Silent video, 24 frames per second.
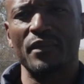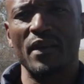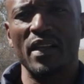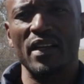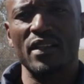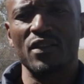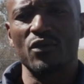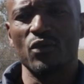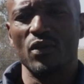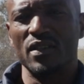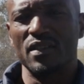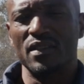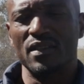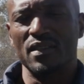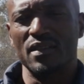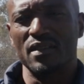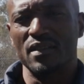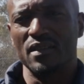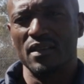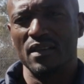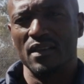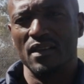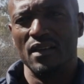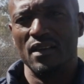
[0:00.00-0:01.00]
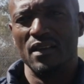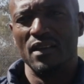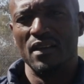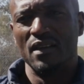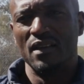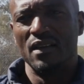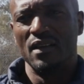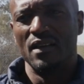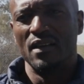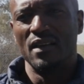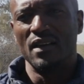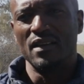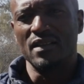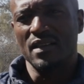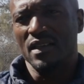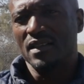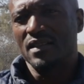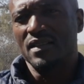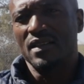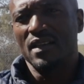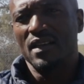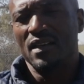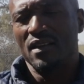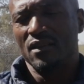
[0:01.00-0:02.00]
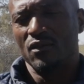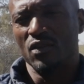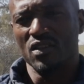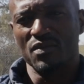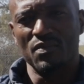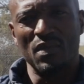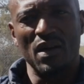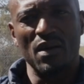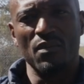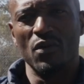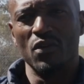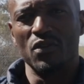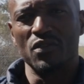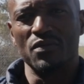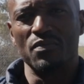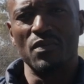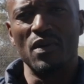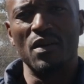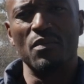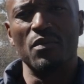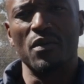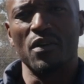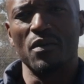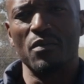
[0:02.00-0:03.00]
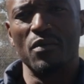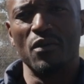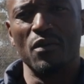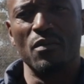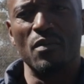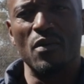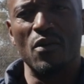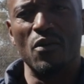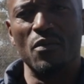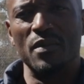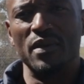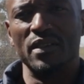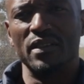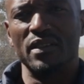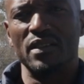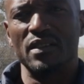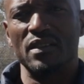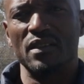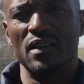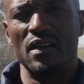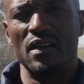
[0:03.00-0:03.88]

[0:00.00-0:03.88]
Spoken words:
It was, as I said, it was my most memorable moment.